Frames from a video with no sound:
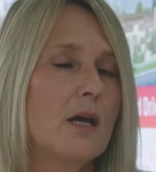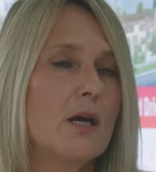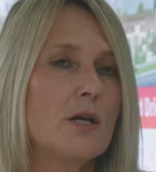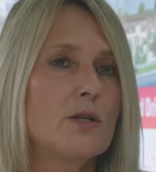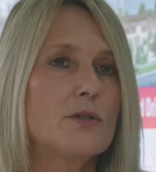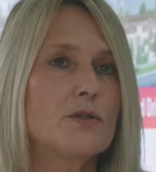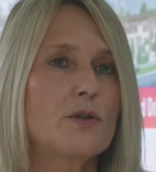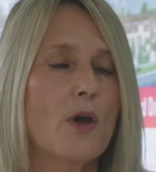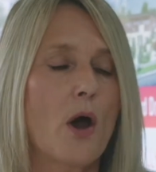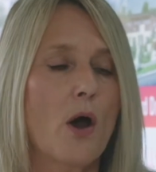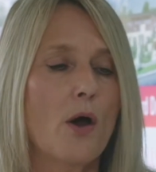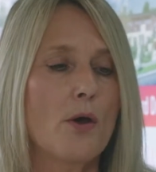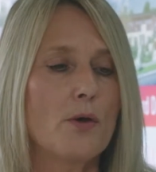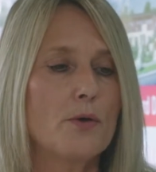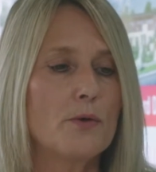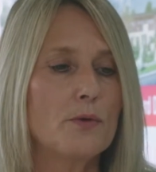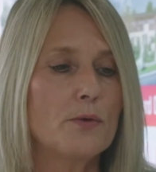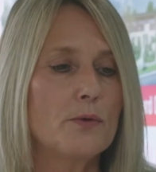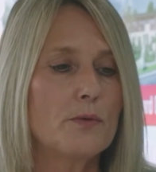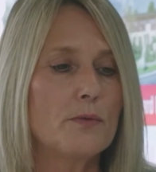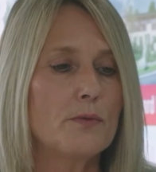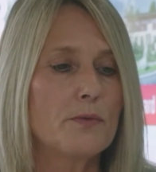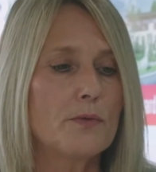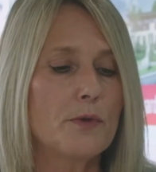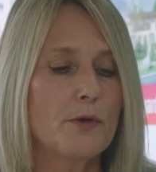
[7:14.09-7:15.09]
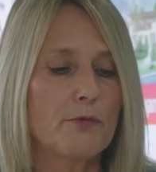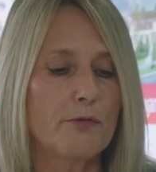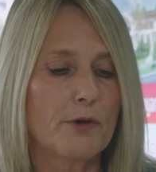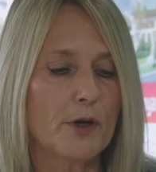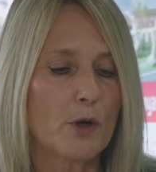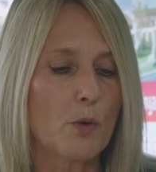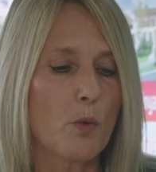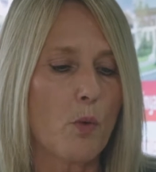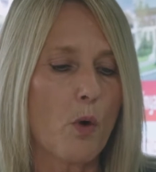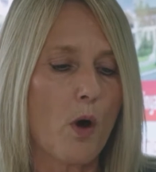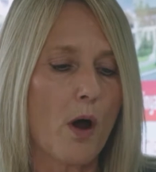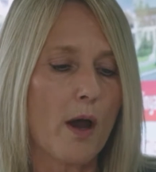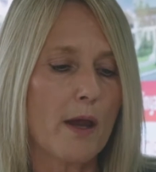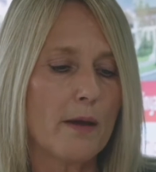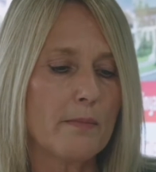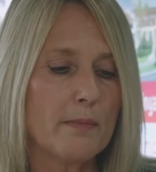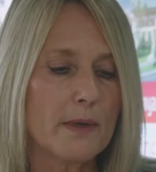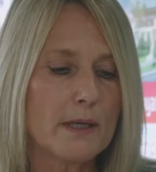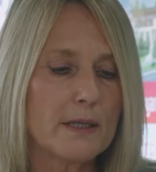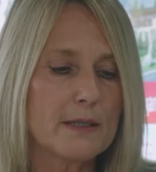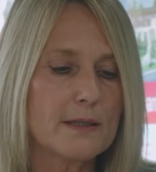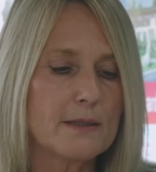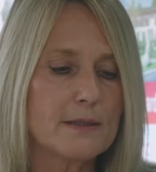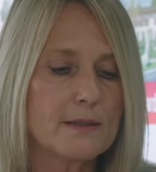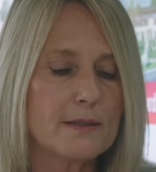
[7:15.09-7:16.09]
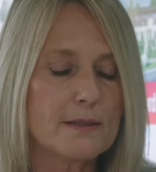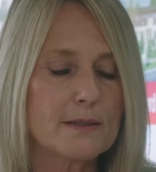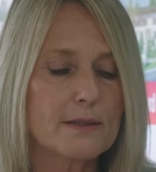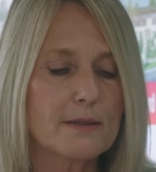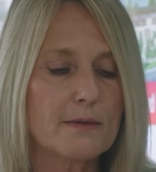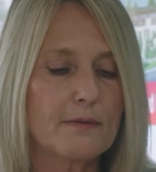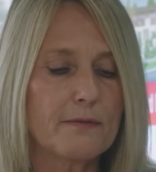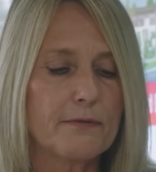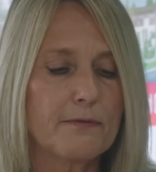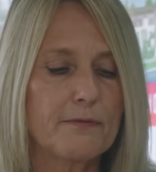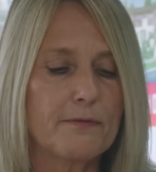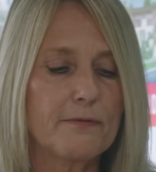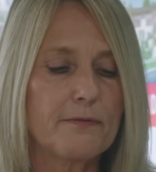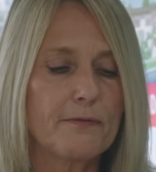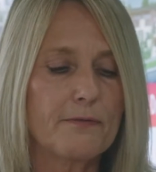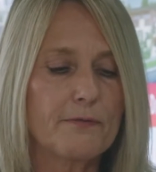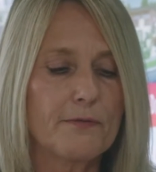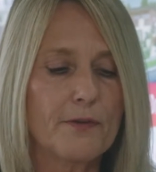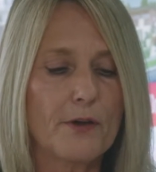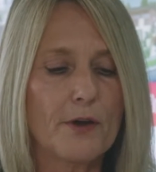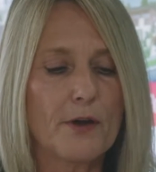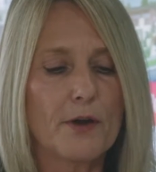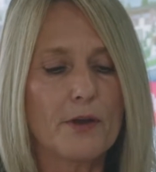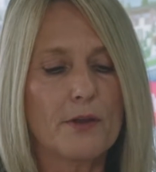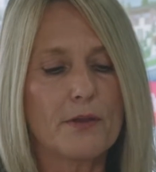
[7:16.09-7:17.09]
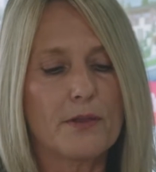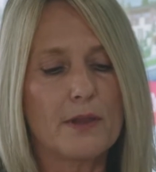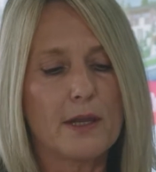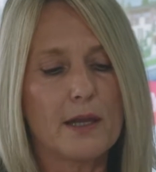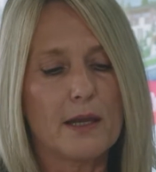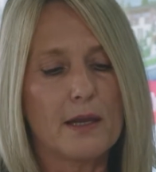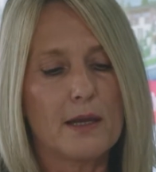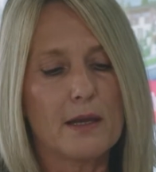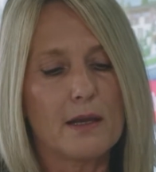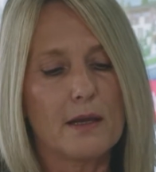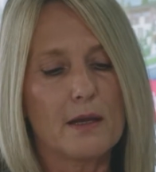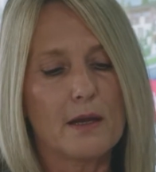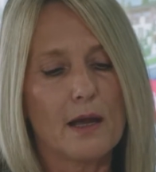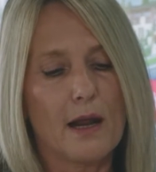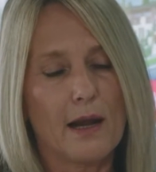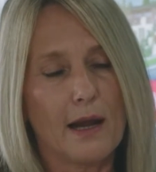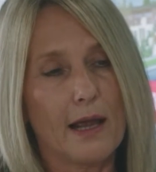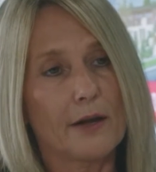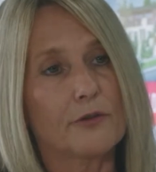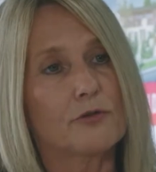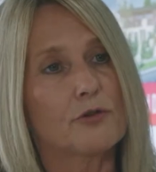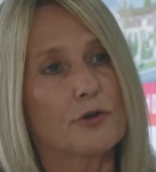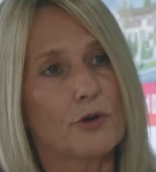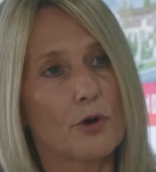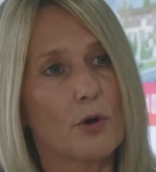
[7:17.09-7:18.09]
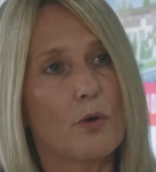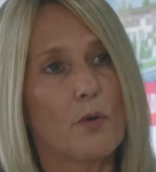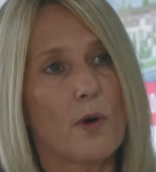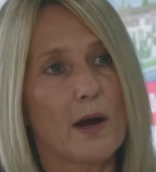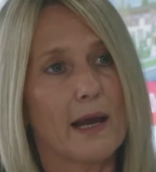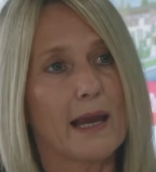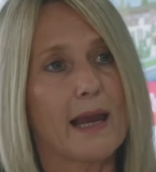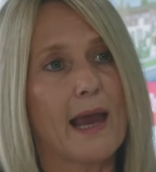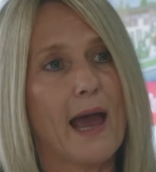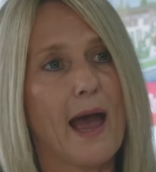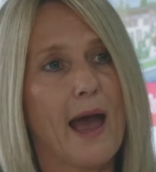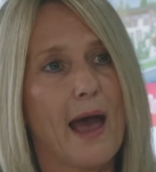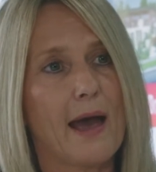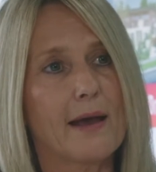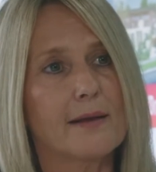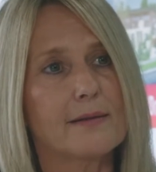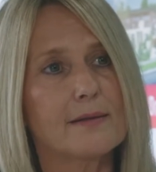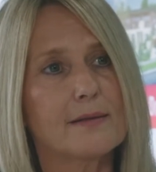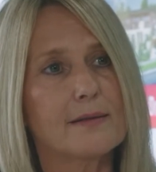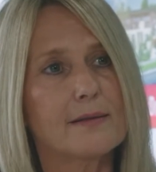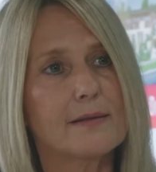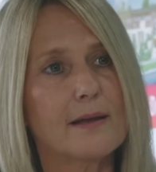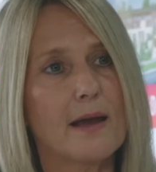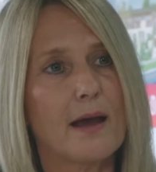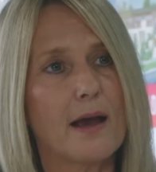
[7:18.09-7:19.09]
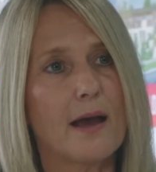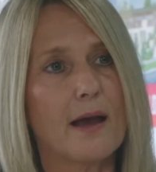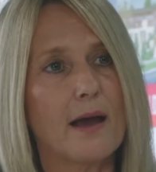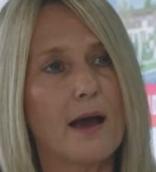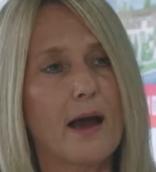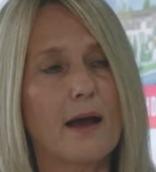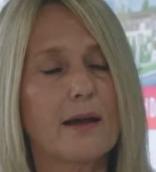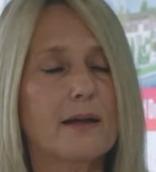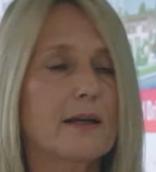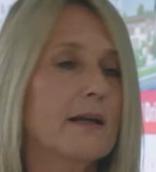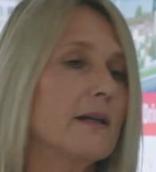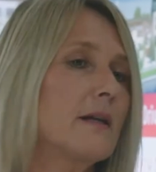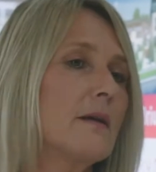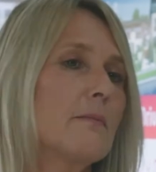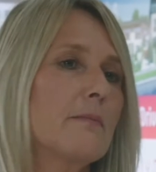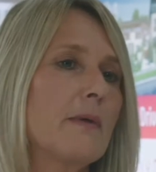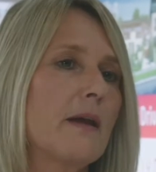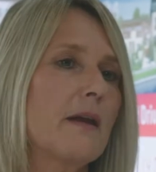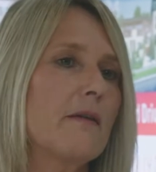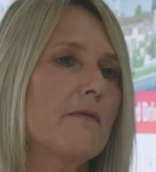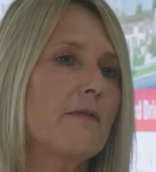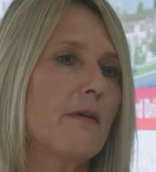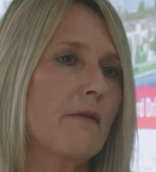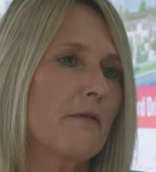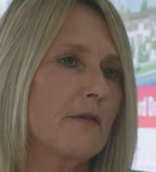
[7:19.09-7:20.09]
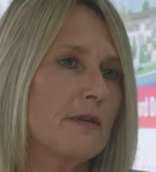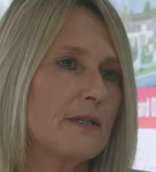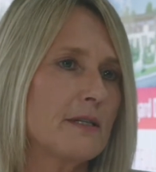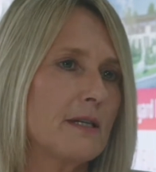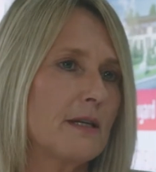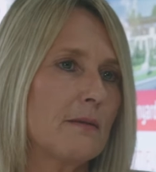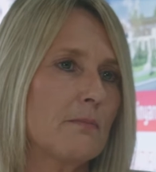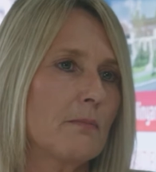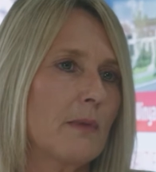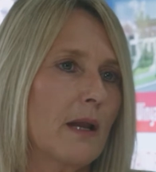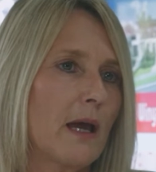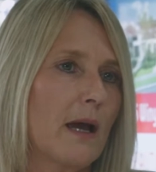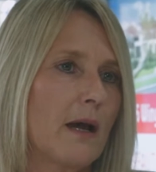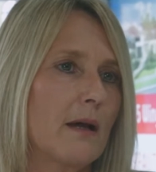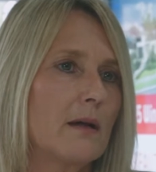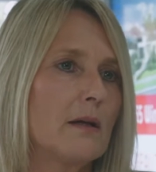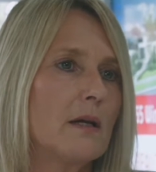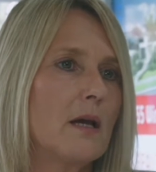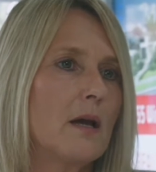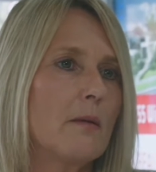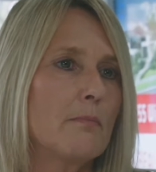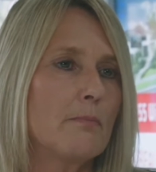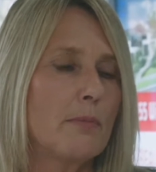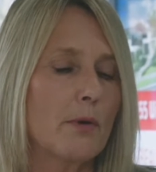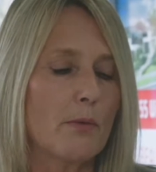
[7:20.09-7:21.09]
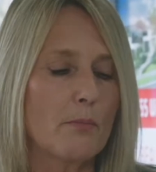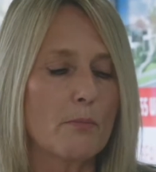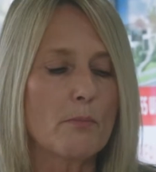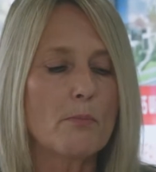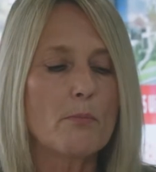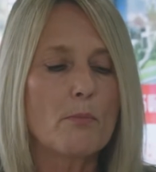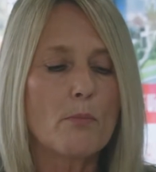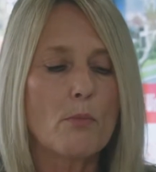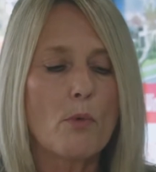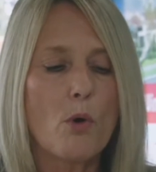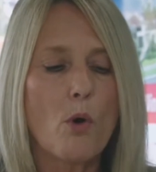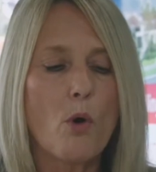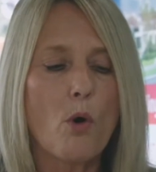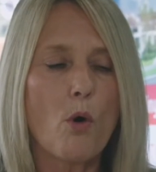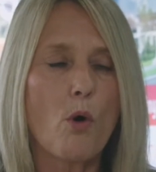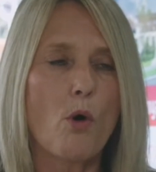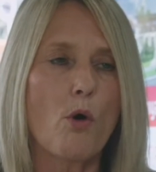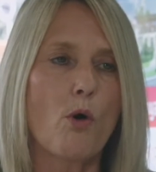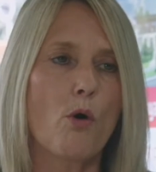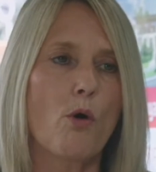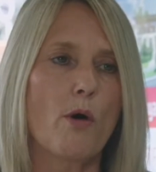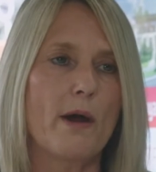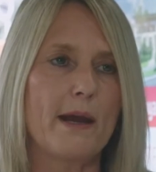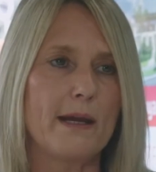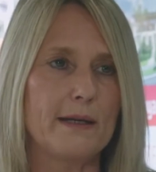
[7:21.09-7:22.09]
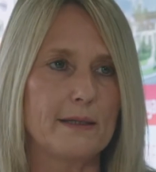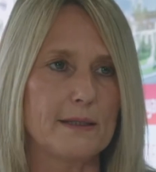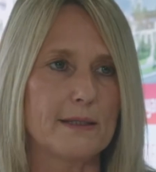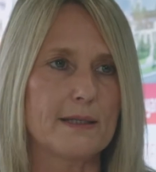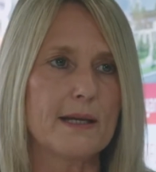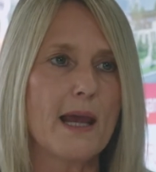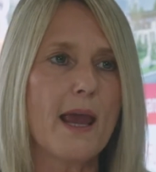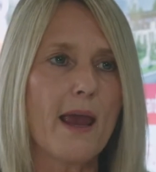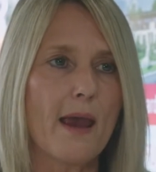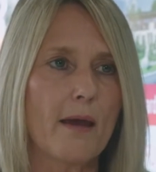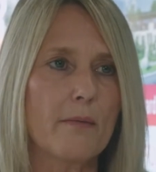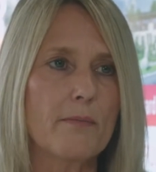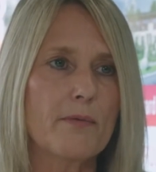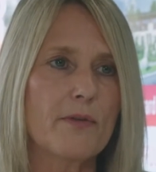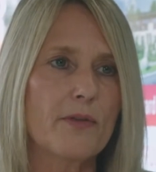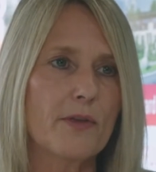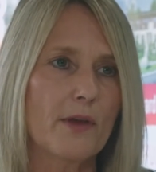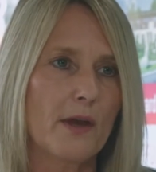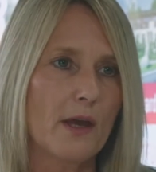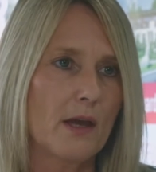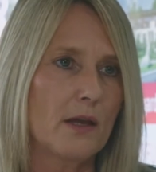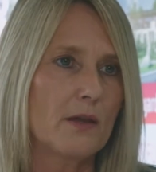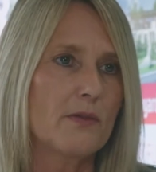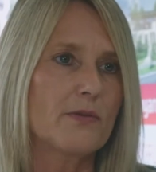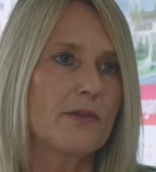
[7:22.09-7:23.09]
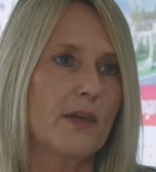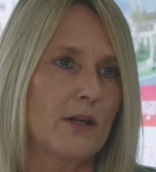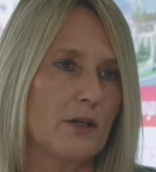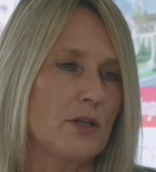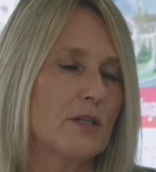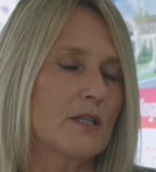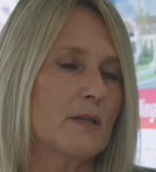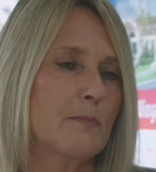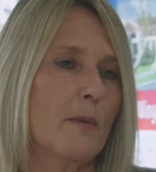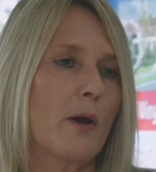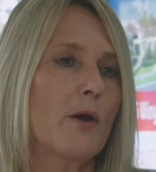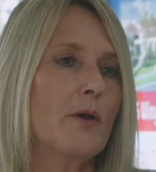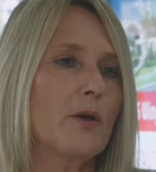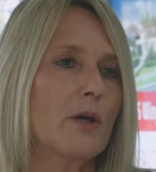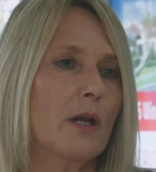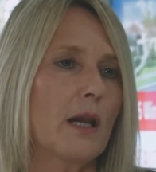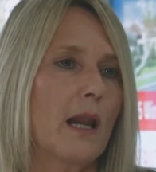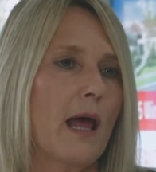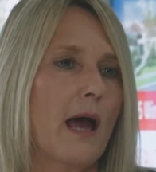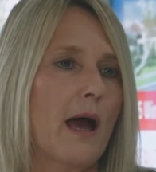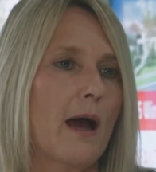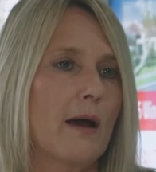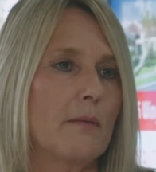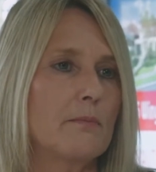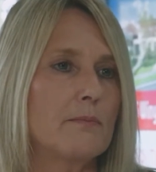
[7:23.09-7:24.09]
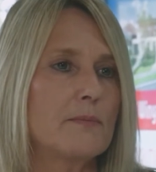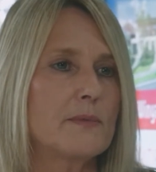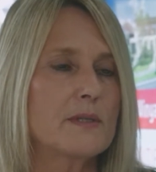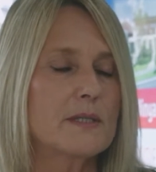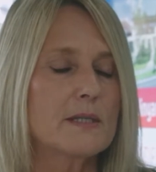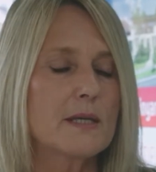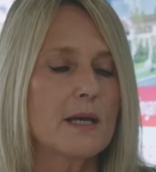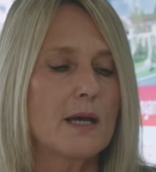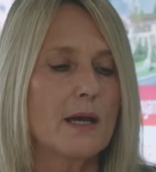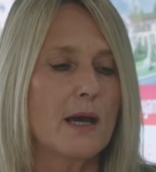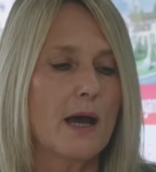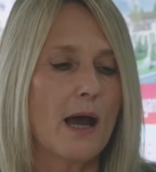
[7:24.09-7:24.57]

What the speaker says: So the requirements for the electrical and gas are going to be very similar, but more in depth than your smoke alarms.